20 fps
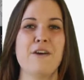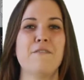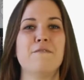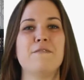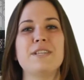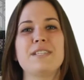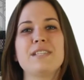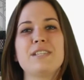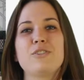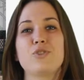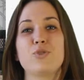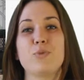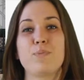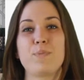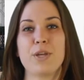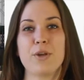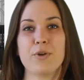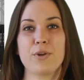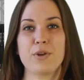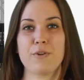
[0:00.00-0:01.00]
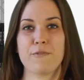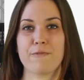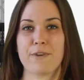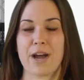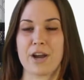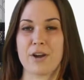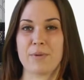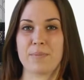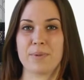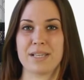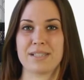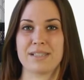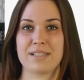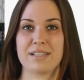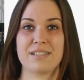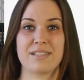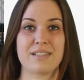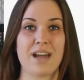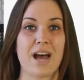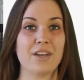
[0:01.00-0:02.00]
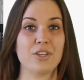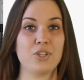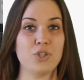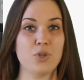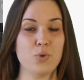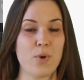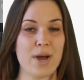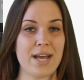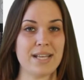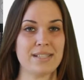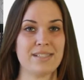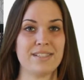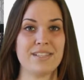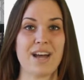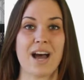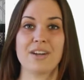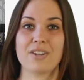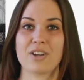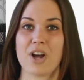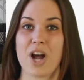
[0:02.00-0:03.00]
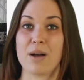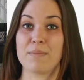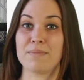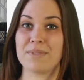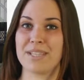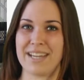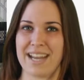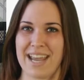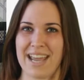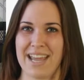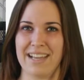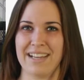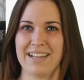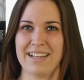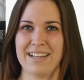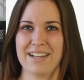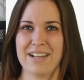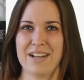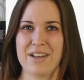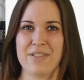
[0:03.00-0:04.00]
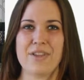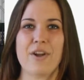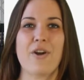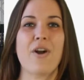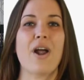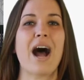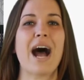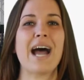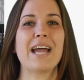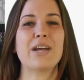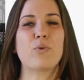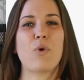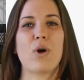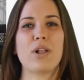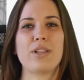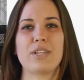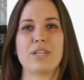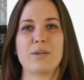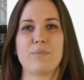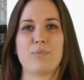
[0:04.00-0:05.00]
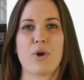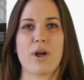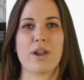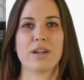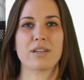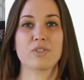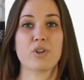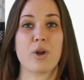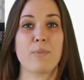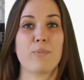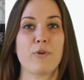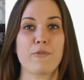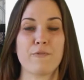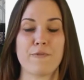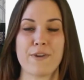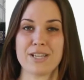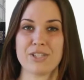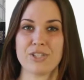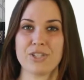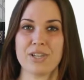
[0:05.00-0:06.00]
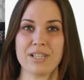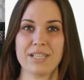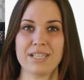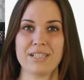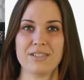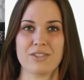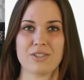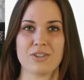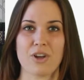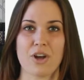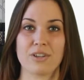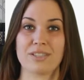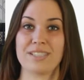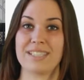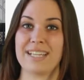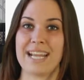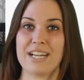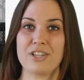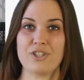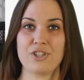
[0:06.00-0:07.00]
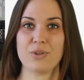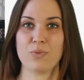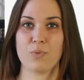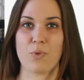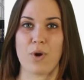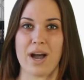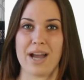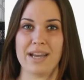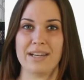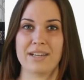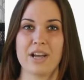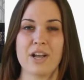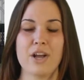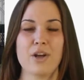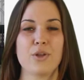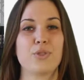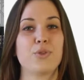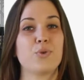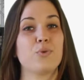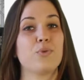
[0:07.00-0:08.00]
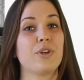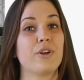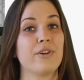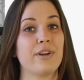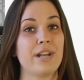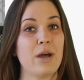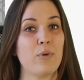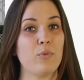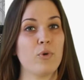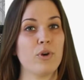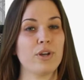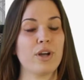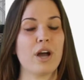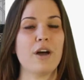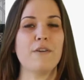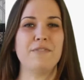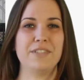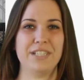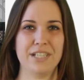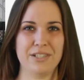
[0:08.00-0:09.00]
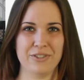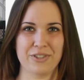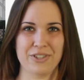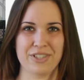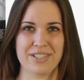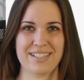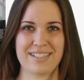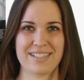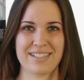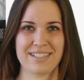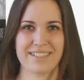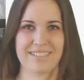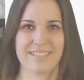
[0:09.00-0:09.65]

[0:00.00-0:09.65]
Visit superior fireplaces dot U S dot com today. Their high-quality products are professionally installed nationwide through their network of dealers.